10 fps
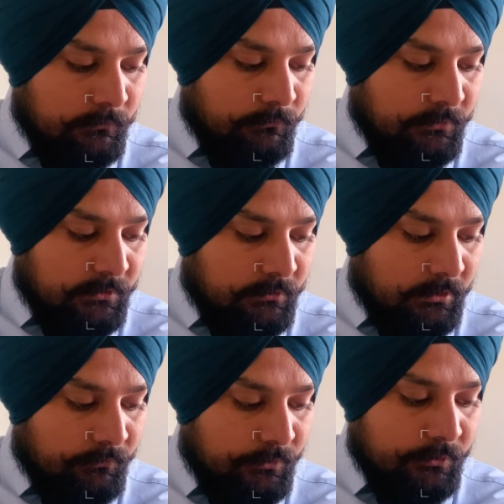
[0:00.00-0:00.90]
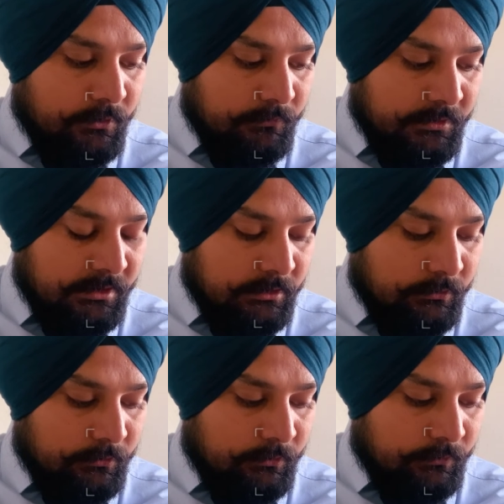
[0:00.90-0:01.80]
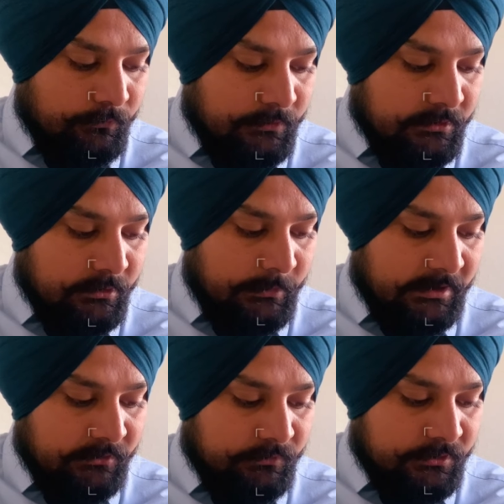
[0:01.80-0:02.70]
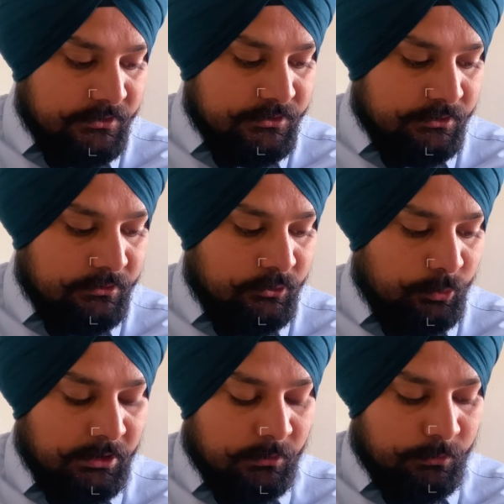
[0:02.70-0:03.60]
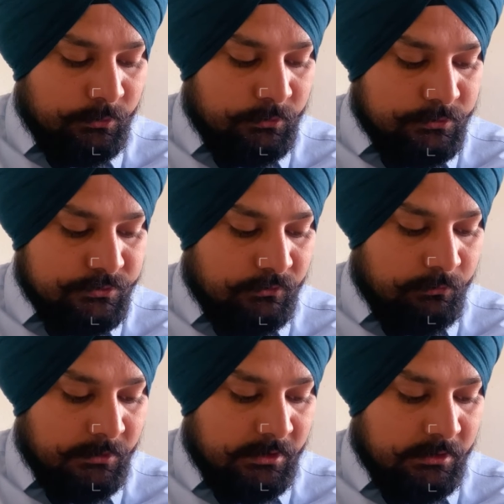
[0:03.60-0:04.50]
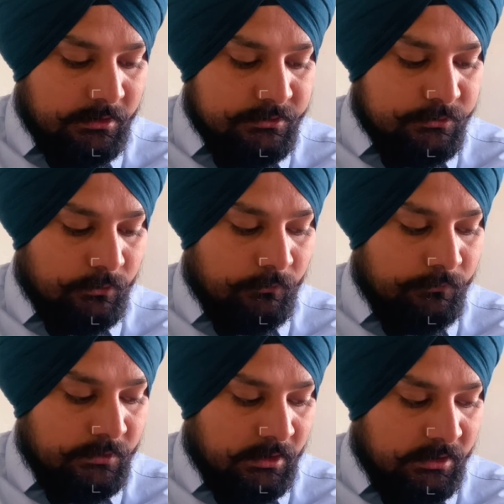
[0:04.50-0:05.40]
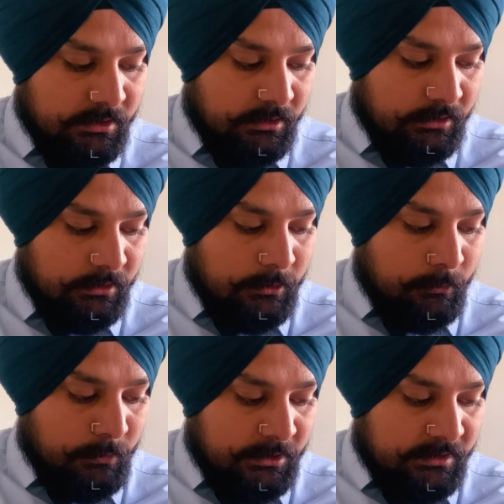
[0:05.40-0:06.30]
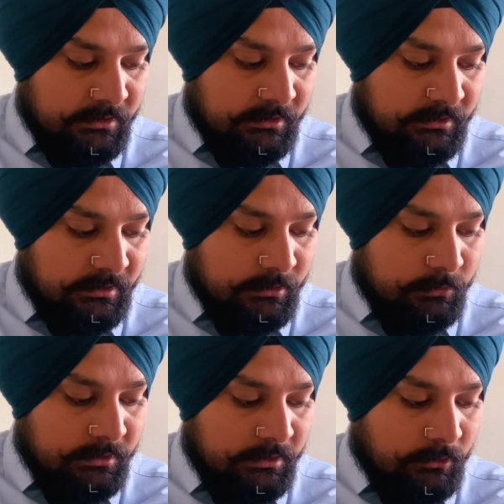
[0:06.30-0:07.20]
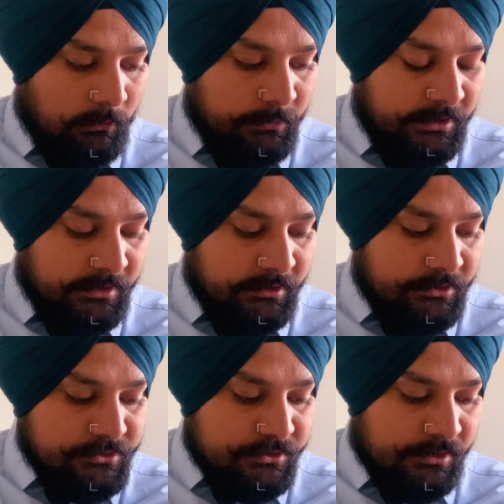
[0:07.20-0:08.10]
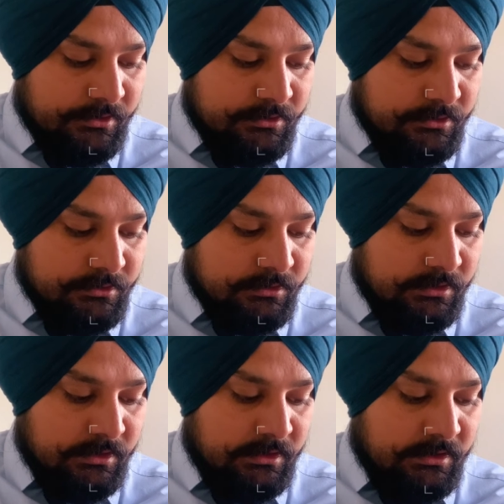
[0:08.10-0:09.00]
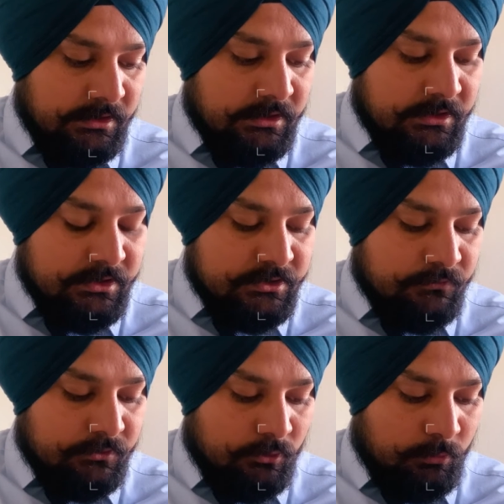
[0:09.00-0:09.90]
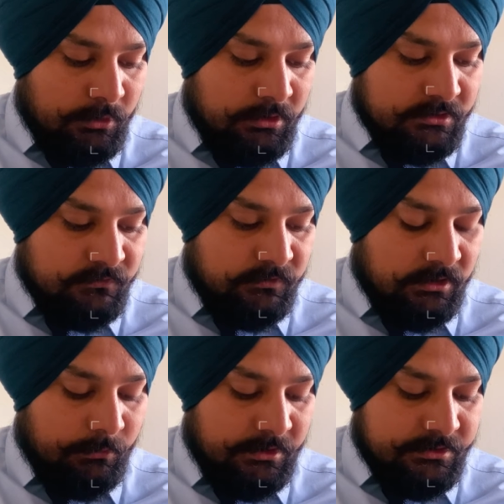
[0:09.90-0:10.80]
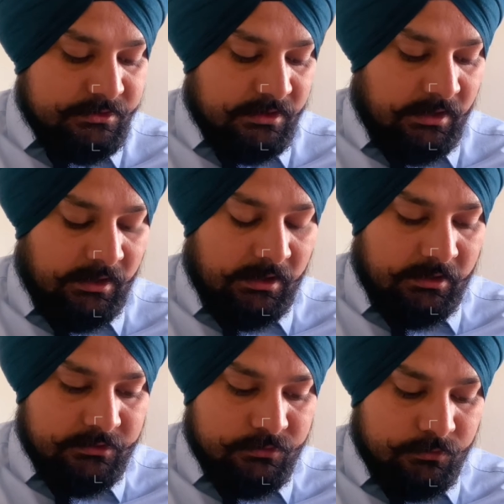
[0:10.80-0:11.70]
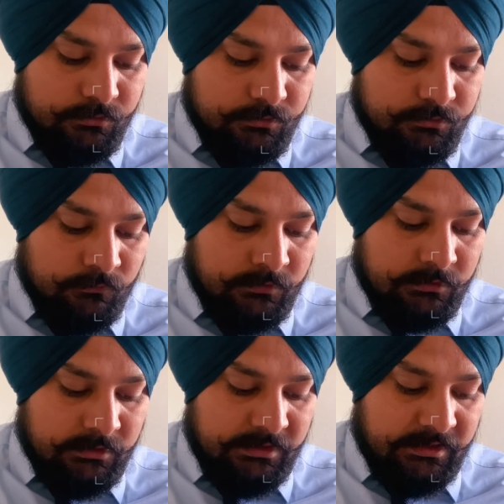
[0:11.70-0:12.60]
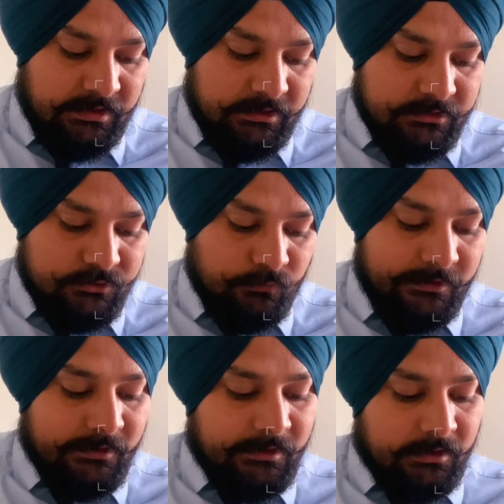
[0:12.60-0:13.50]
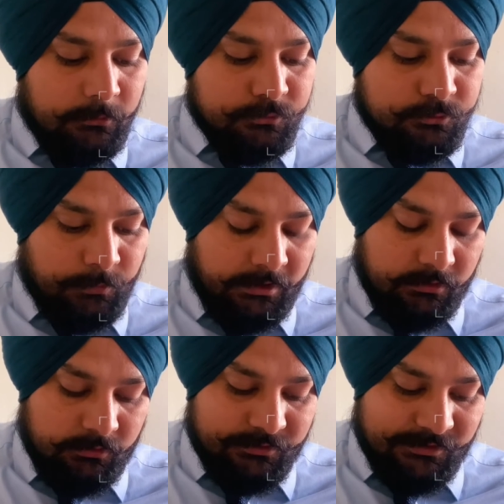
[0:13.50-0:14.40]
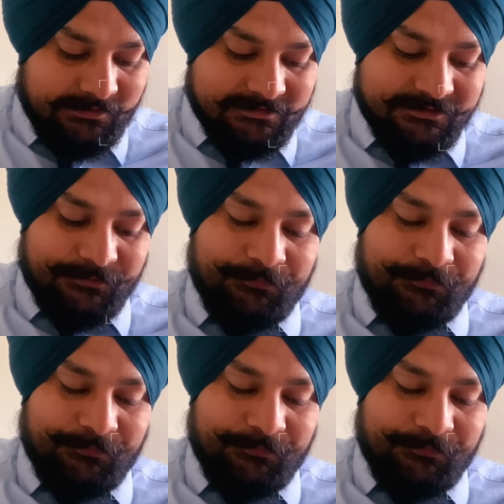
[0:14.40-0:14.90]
would reveal, on further magnification, to be composed of myriads of tiny but incredibly complicated structures, each with numerous filaments and swirling spiral tails.